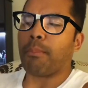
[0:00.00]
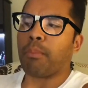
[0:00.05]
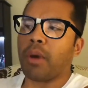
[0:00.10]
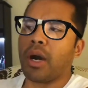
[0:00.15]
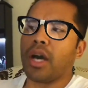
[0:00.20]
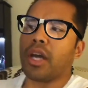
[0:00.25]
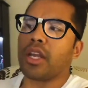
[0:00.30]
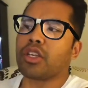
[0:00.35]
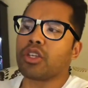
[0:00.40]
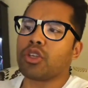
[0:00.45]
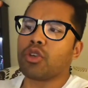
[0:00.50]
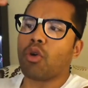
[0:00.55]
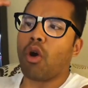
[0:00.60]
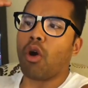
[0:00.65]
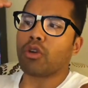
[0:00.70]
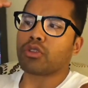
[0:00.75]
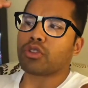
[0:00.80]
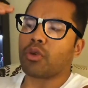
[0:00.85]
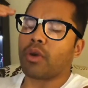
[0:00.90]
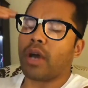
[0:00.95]
but you
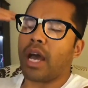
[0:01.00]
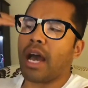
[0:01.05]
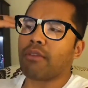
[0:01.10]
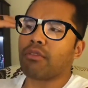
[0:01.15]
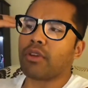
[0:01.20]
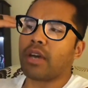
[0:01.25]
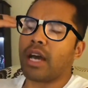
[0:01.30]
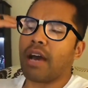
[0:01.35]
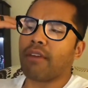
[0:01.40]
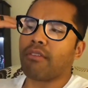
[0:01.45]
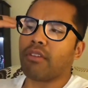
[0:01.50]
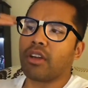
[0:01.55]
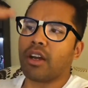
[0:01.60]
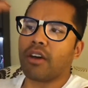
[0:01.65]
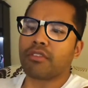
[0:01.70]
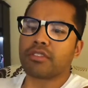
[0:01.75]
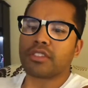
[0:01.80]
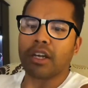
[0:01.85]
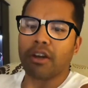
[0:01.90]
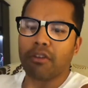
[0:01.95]
also have to have
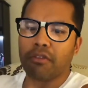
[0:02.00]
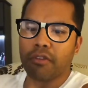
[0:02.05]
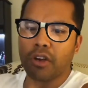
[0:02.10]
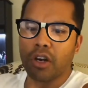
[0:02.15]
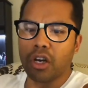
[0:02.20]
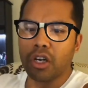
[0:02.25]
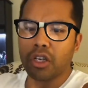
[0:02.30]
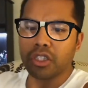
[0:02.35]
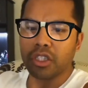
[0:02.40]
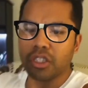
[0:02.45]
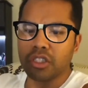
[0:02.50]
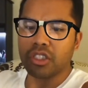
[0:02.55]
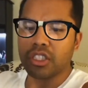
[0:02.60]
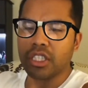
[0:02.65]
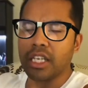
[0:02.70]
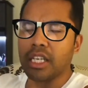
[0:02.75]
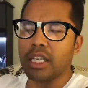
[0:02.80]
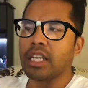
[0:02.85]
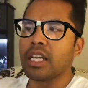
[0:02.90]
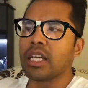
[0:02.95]
enough
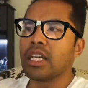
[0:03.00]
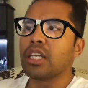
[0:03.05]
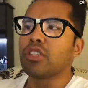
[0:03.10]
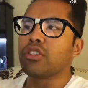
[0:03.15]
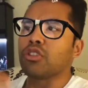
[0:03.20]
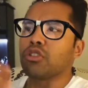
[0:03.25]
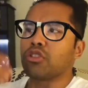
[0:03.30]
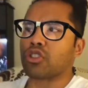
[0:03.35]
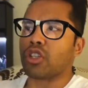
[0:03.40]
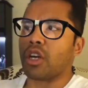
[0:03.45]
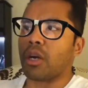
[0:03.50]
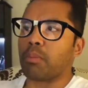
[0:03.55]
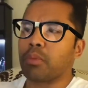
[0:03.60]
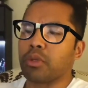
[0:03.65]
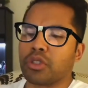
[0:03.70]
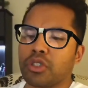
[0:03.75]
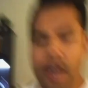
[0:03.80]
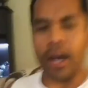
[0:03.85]
self-urgency to start pursuing.